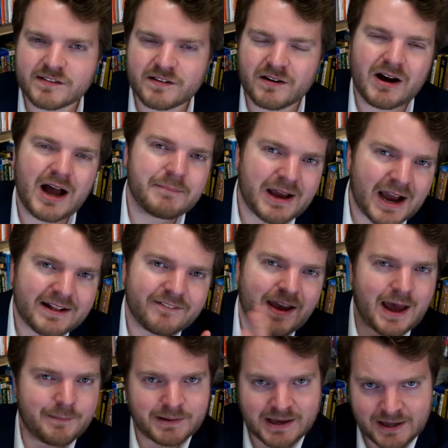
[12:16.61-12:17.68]
So I'm kind of
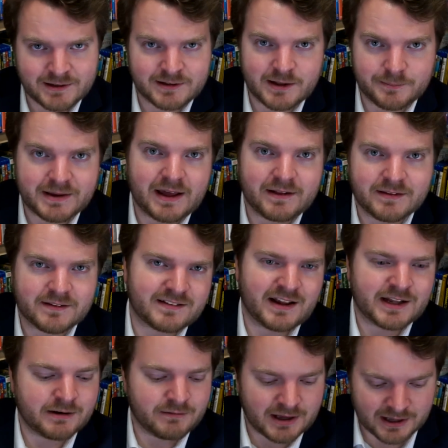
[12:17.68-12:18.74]
happy I ended up getting this
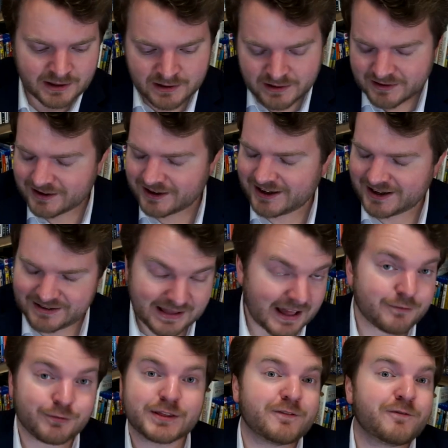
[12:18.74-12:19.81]
anyway.
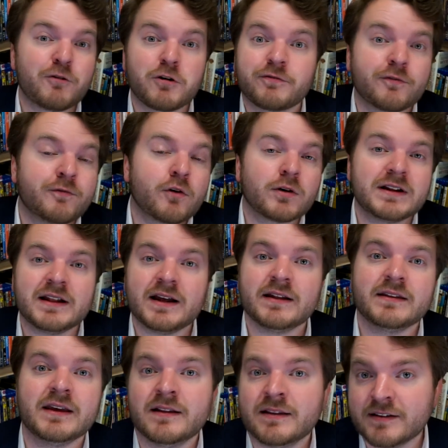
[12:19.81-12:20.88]
That's what the 4 for
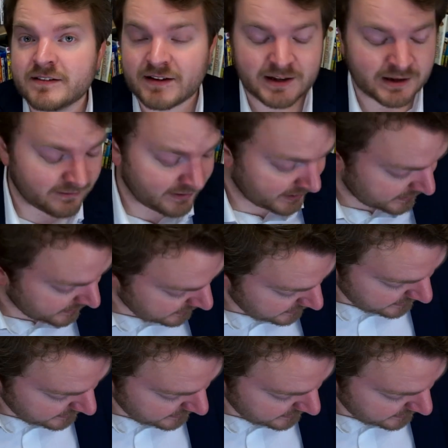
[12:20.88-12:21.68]
49 deal is anyway.